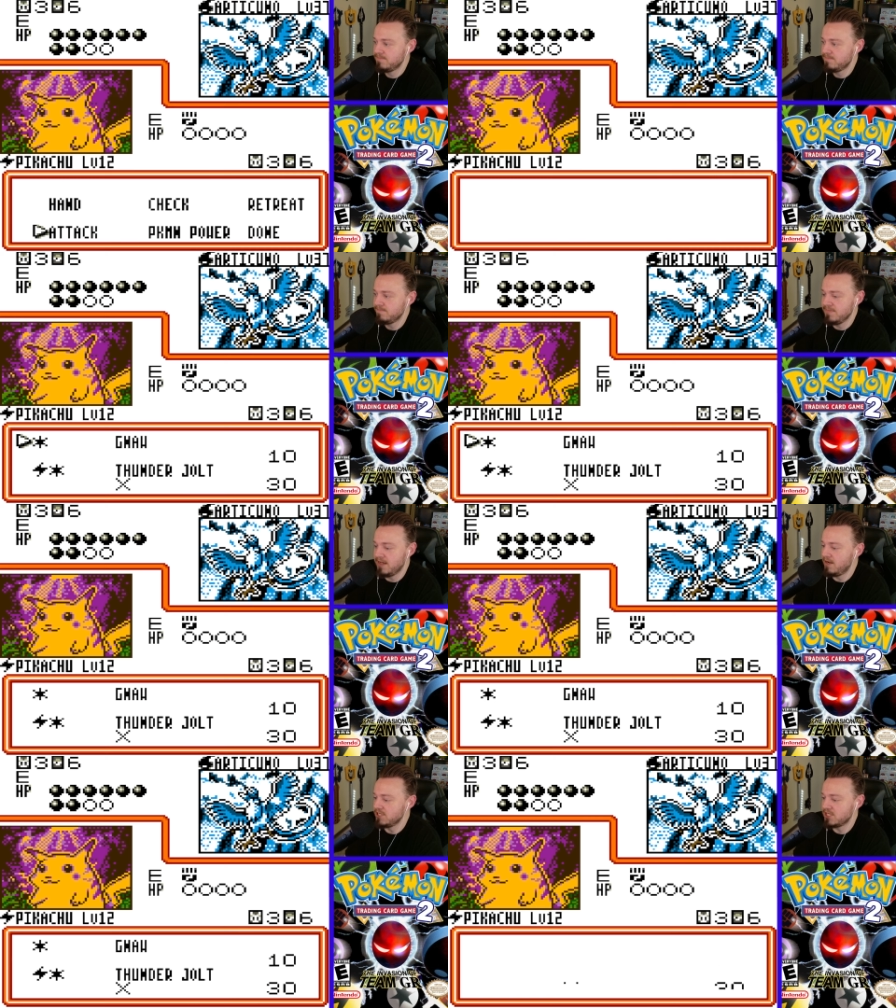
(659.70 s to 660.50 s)
no,
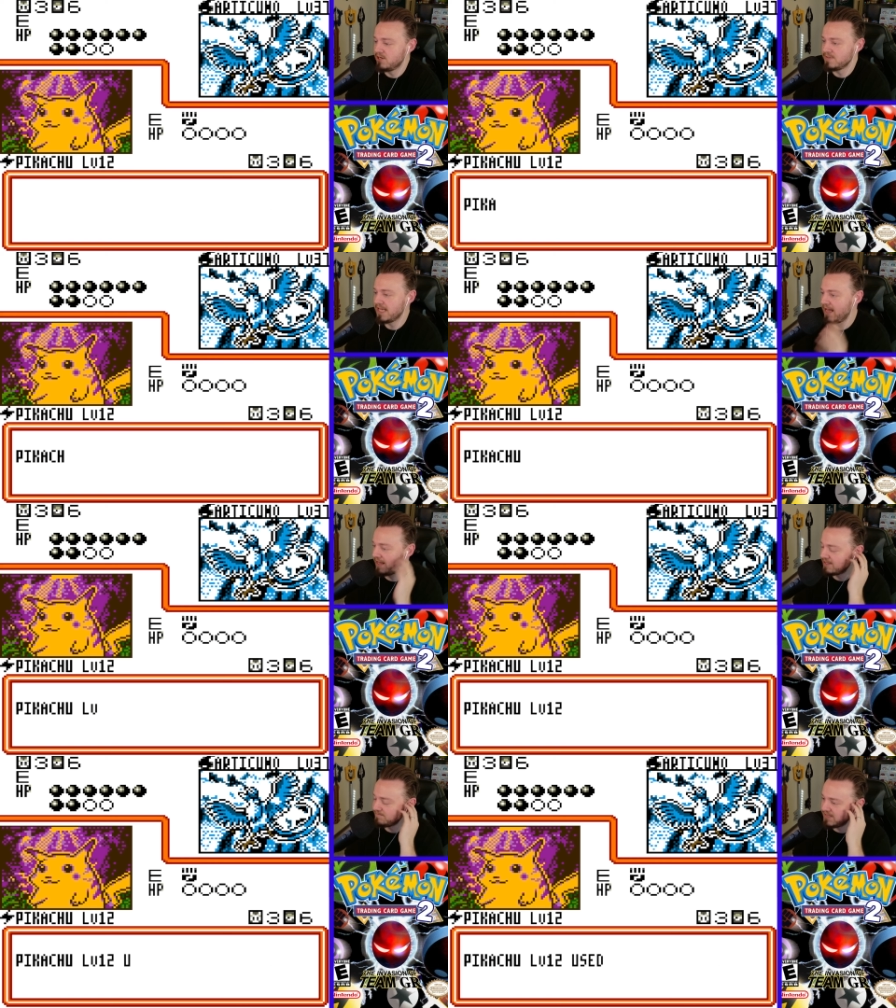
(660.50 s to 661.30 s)
I just gotta
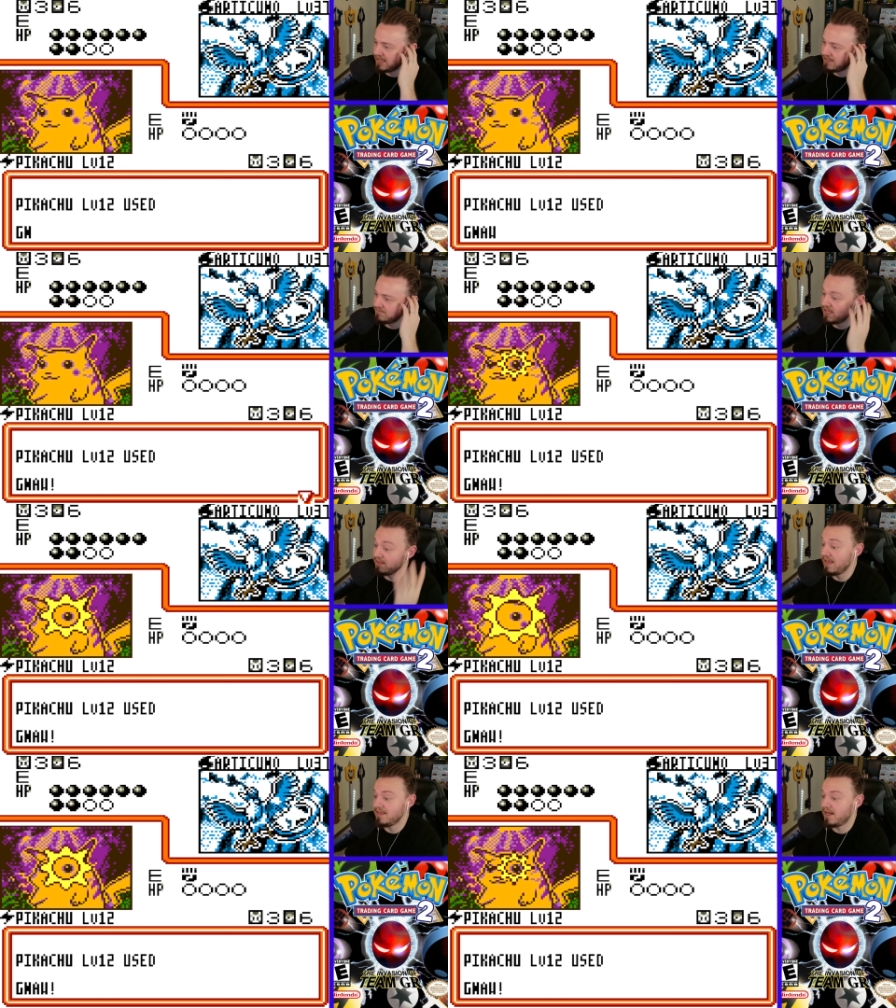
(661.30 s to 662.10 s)
attack. Yeah,
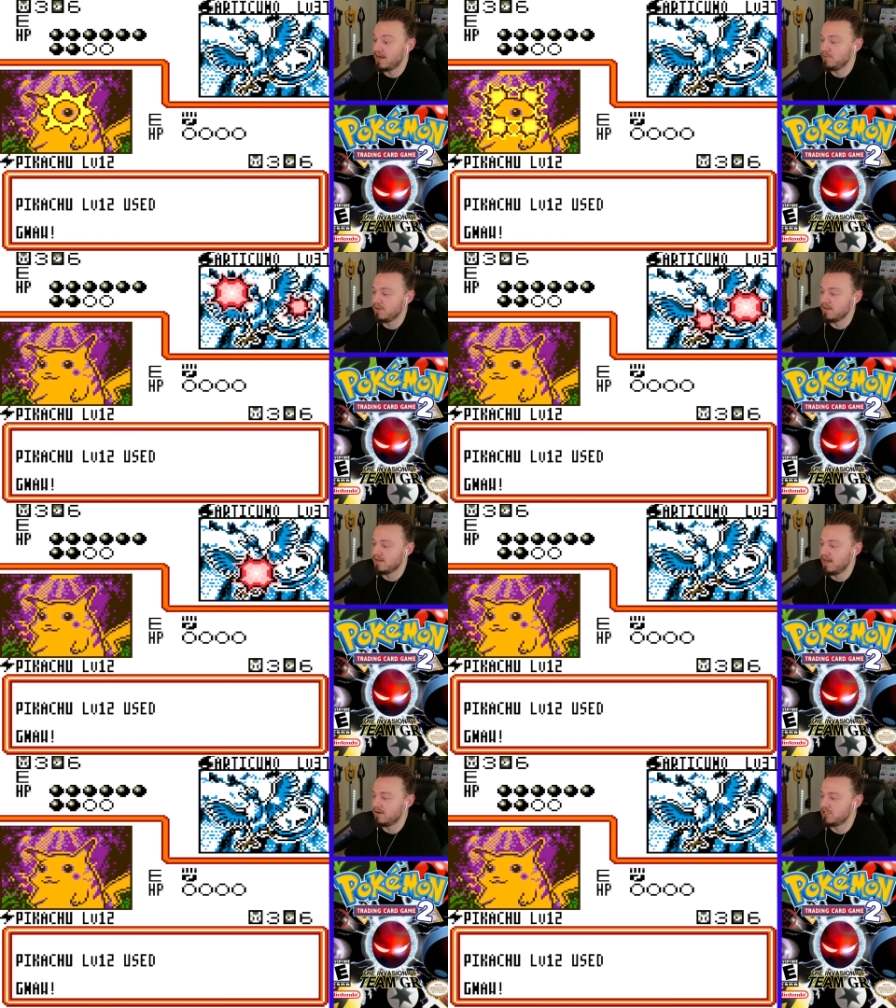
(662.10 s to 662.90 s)
thank God I put
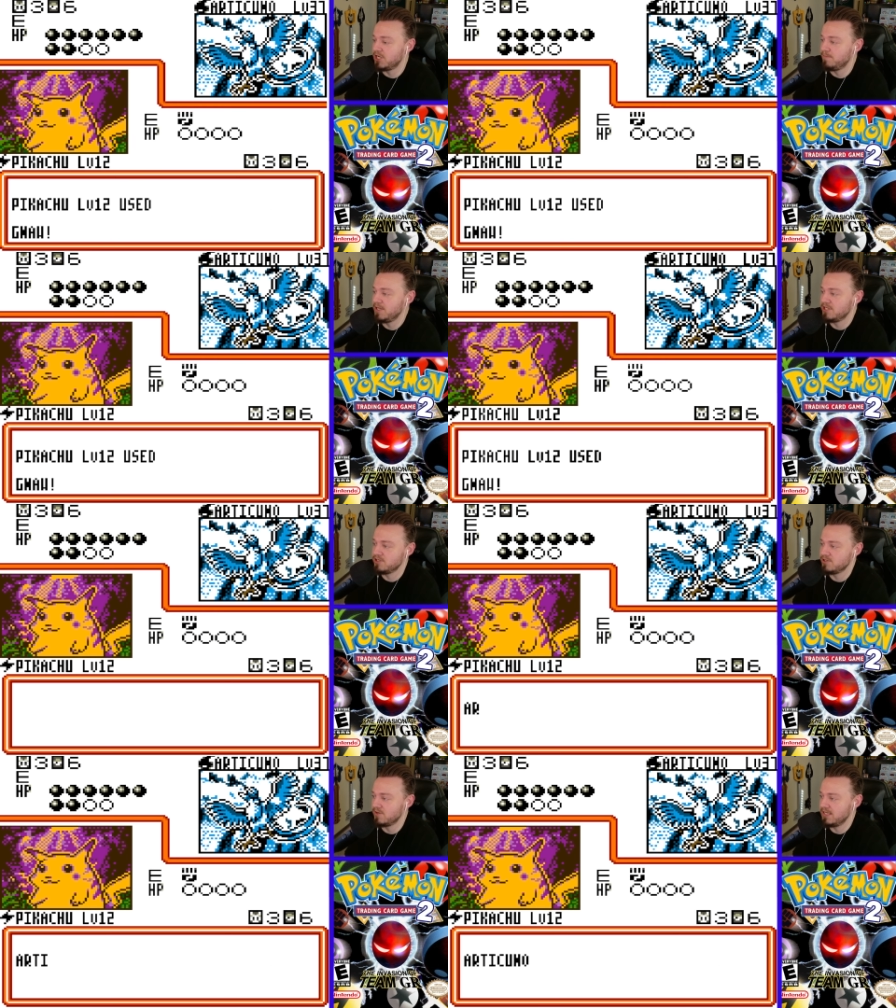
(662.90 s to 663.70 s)
the energy on
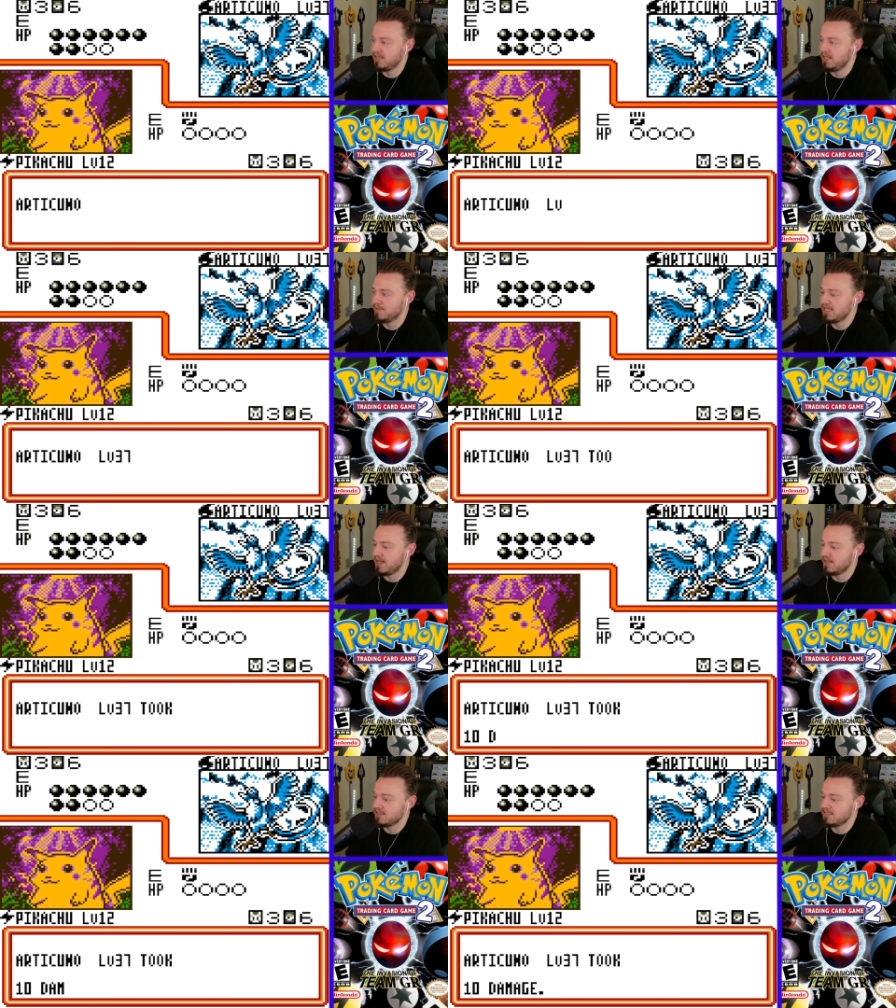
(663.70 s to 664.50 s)
Pikachu so I can keep
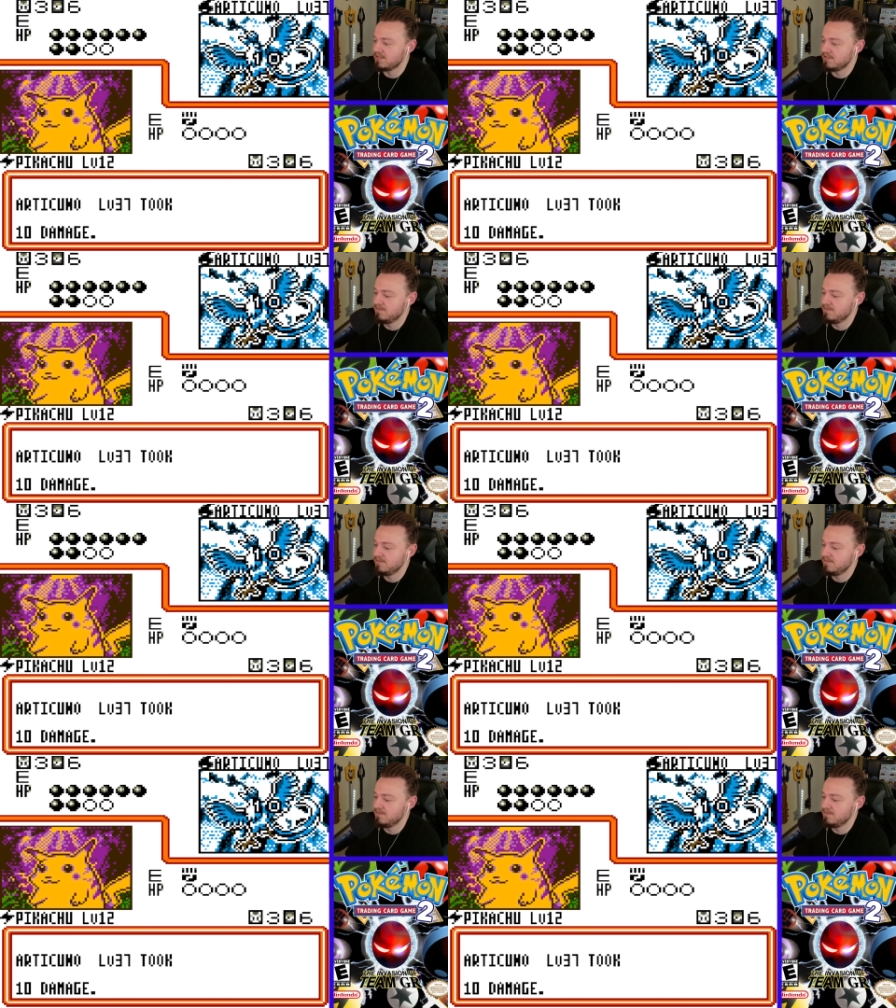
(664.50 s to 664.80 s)
attacking still.